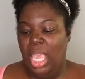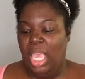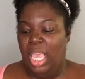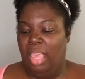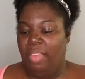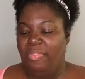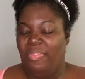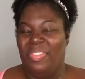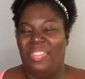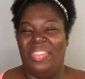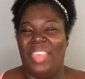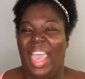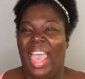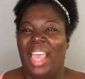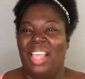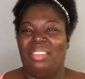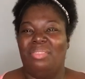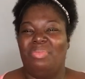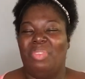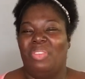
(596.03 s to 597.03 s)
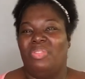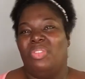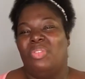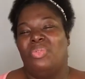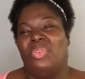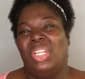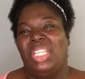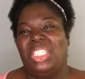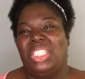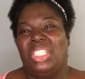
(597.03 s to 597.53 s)
If that, if you
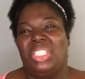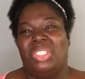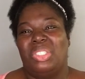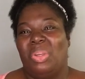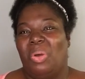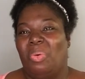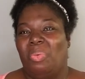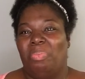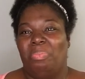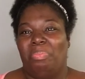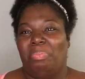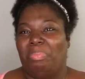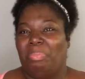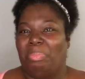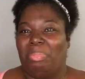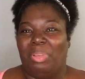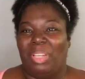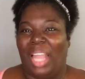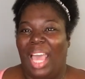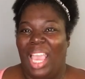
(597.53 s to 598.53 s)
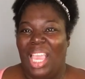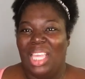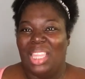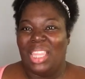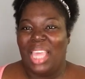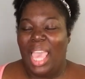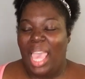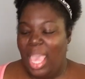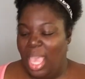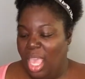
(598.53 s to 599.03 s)
really just don't like
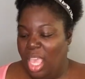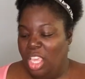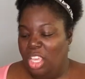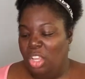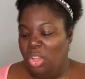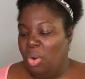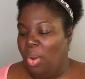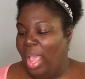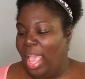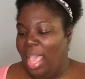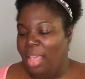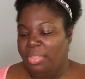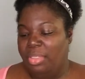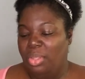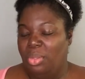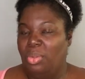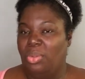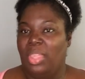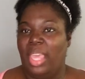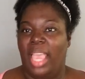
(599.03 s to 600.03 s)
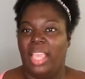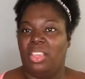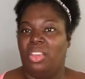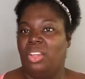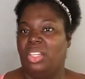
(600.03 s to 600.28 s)
that, you don't have to do that.